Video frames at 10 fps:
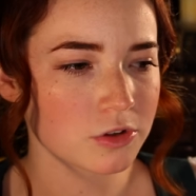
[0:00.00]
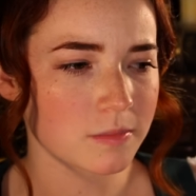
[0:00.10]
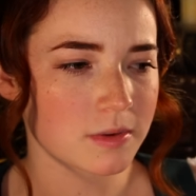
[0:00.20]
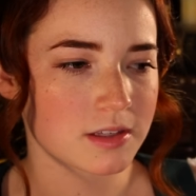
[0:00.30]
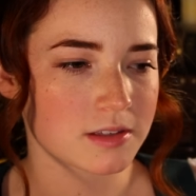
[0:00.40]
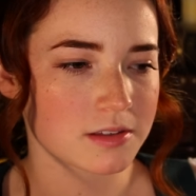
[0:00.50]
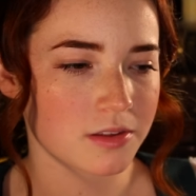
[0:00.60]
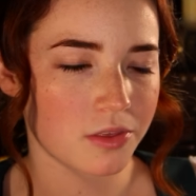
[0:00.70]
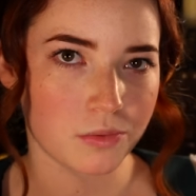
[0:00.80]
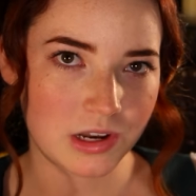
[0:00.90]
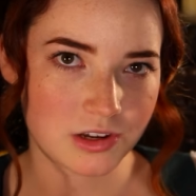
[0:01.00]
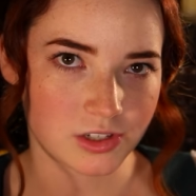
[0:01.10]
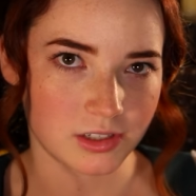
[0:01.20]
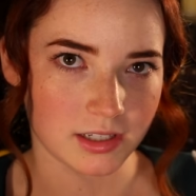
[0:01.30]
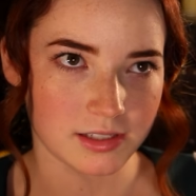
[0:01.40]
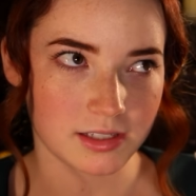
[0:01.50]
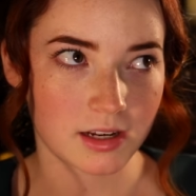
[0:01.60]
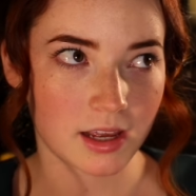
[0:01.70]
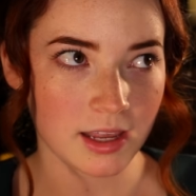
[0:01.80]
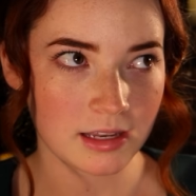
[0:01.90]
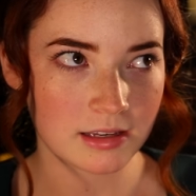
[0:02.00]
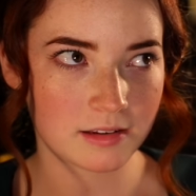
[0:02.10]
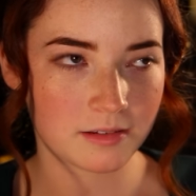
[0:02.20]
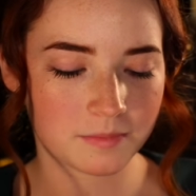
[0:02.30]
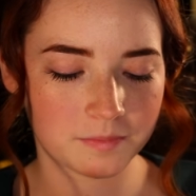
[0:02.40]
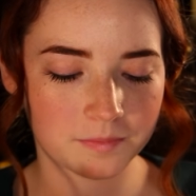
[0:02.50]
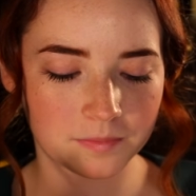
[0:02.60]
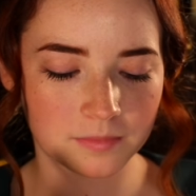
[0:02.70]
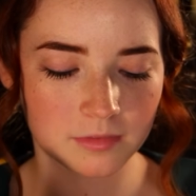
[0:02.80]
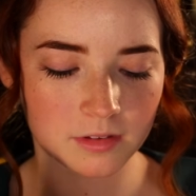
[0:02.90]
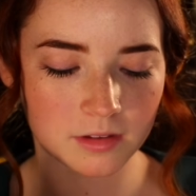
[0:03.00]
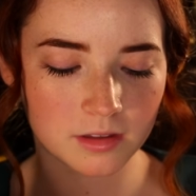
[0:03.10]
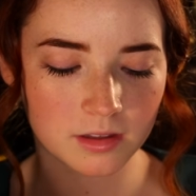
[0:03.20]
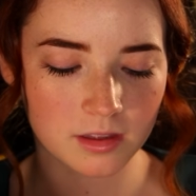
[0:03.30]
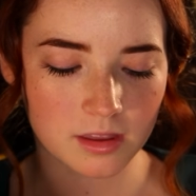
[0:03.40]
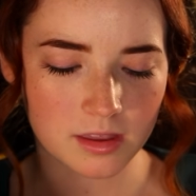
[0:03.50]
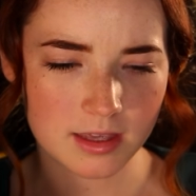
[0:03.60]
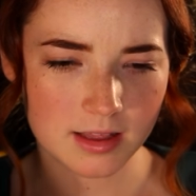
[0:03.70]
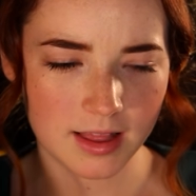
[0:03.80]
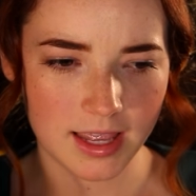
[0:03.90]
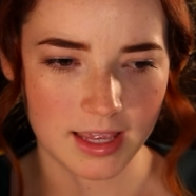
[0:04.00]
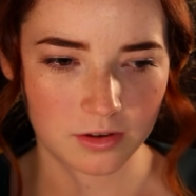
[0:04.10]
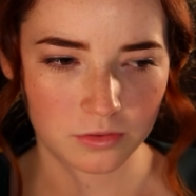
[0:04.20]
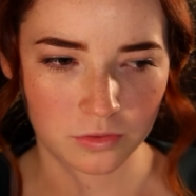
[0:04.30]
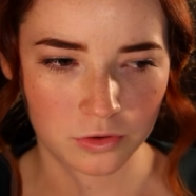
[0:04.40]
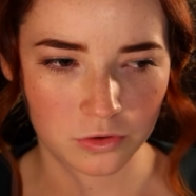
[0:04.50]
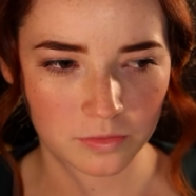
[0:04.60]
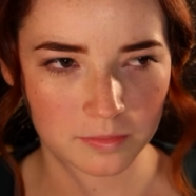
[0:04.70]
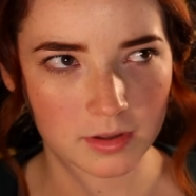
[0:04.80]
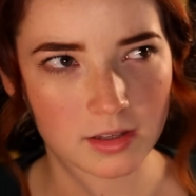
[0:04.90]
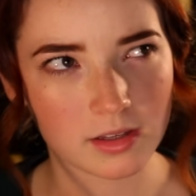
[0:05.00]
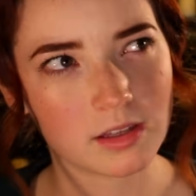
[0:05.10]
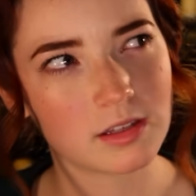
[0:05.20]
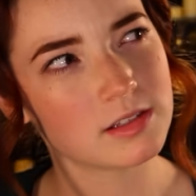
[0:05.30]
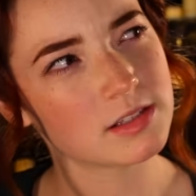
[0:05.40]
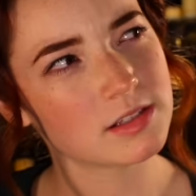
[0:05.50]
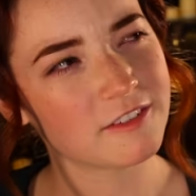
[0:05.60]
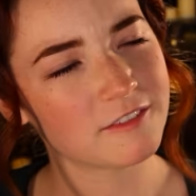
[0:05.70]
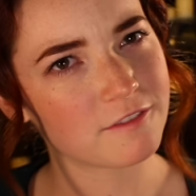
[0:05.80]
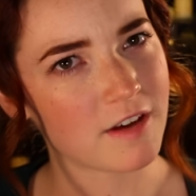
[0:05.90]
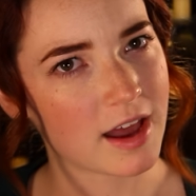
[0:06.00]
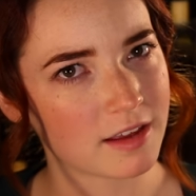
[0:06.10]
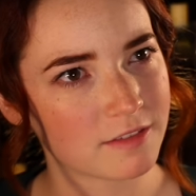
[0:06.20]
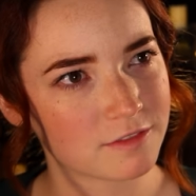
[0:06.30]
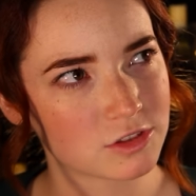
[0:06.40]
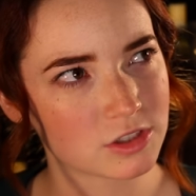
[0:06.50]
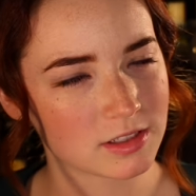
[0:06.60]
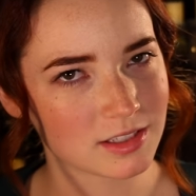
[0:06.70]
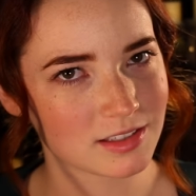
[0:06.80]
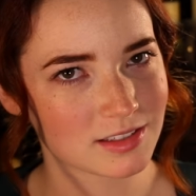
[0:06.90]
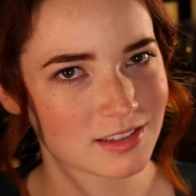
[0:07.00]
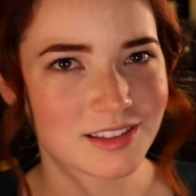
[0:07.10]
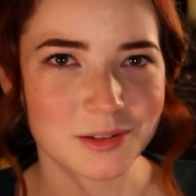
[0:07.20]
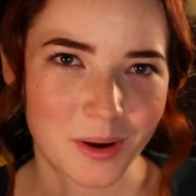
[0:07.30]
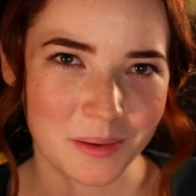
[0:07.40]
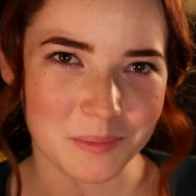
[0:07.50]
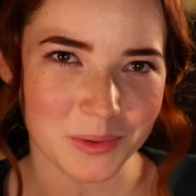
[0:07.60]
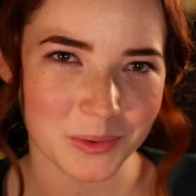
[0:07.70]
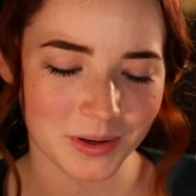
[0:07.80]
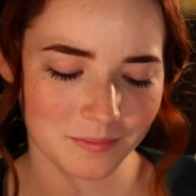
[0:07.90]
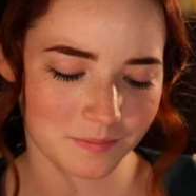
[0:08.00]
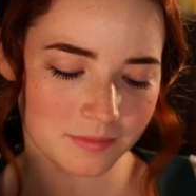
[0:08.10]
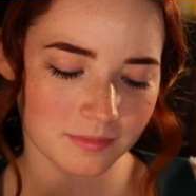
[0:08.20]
room is 3 shillings a night. The lake room is 5 shillings. It's a popular one.